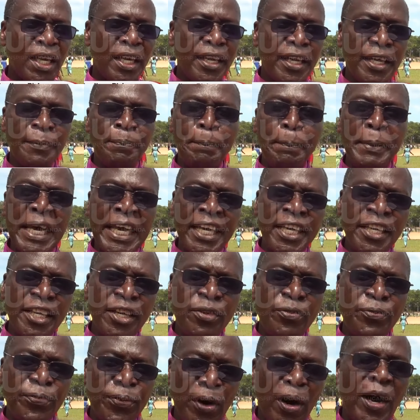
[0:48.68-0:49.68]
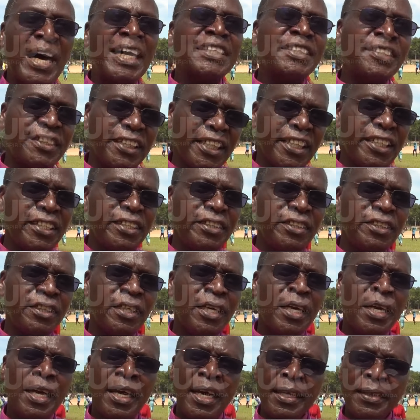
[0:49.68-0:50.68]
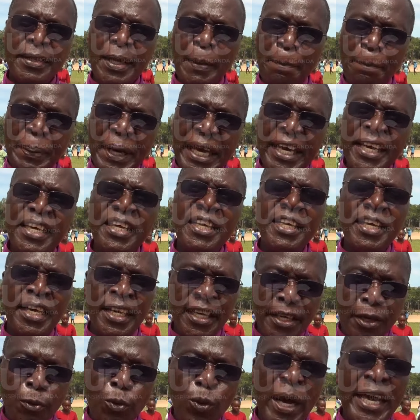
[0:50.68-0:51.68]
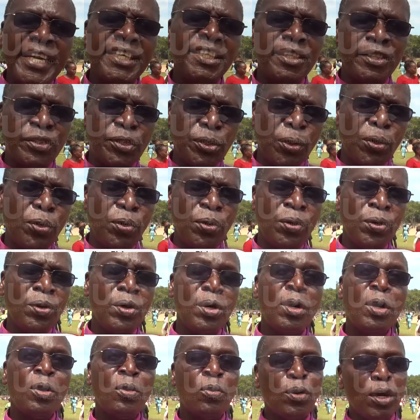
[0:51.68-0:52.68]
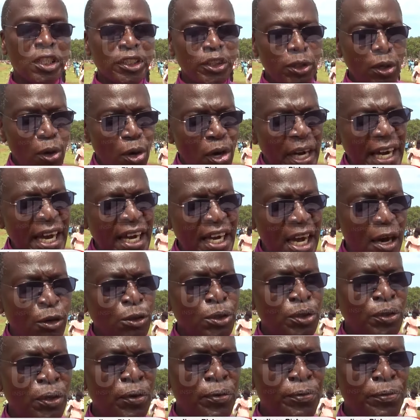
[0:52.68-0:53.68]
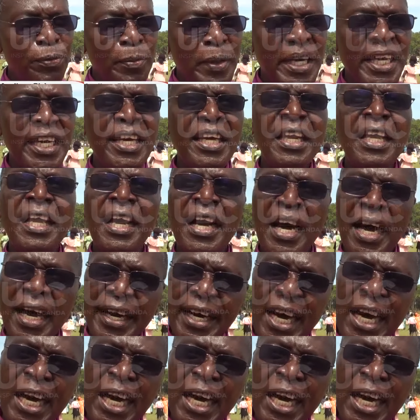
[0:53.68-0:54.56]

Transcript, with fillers: he paid for our sins. The pain he went through was on account of me, on